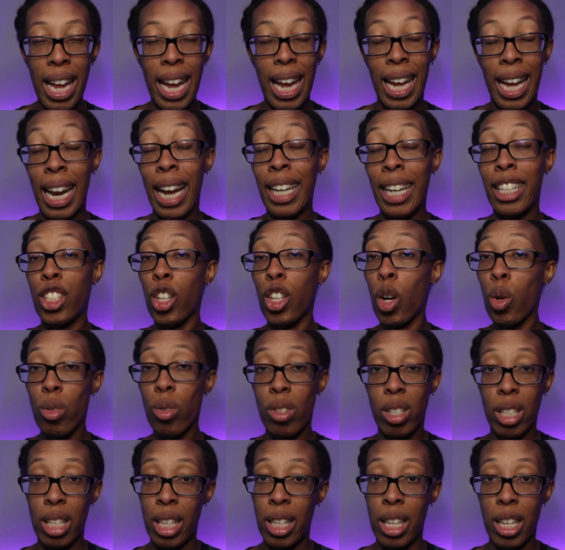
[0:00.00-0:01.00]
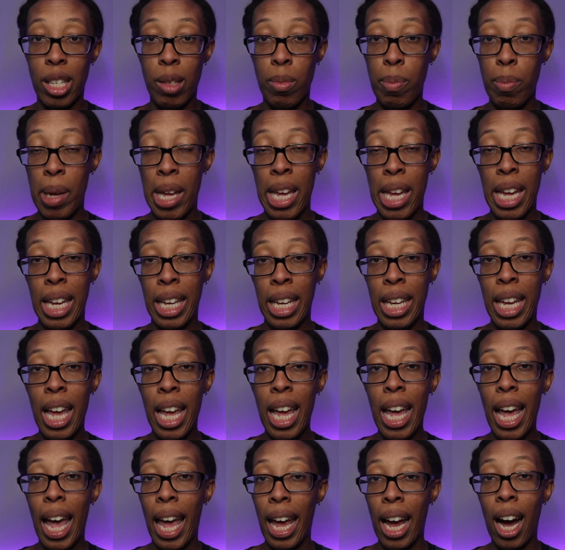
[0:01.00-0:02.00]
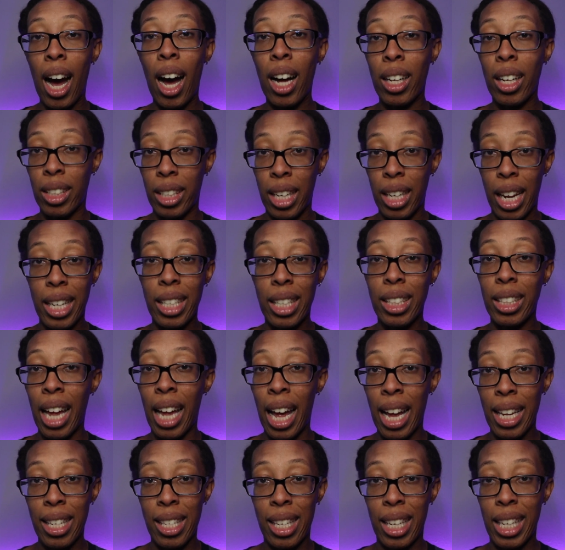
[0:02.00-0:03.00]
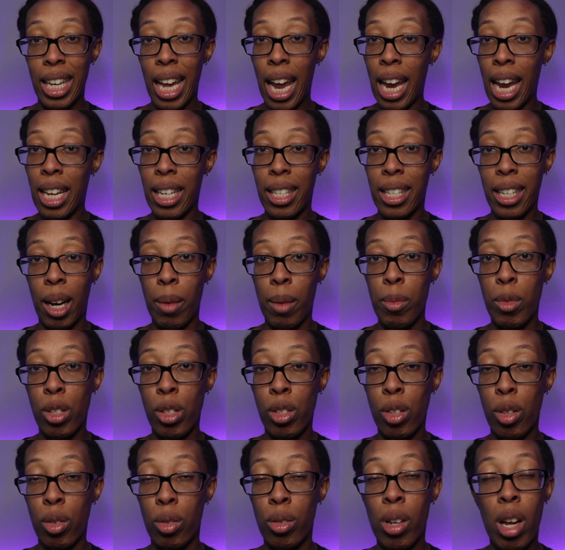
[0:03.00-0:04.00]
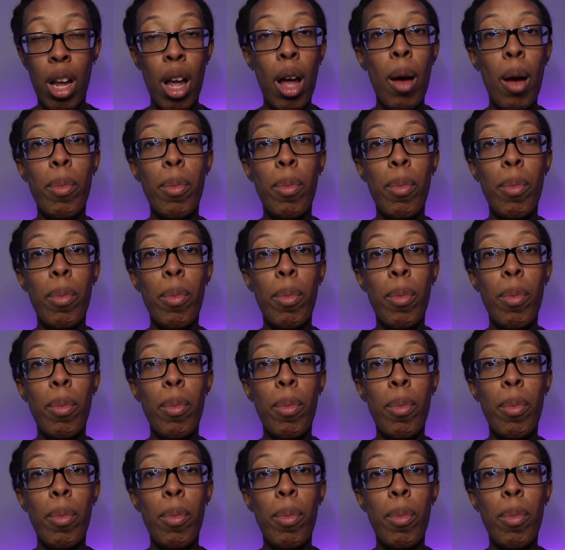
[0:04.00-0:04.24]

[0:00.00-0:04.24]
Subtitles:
and I don't see this being a holiday classic anytime soon,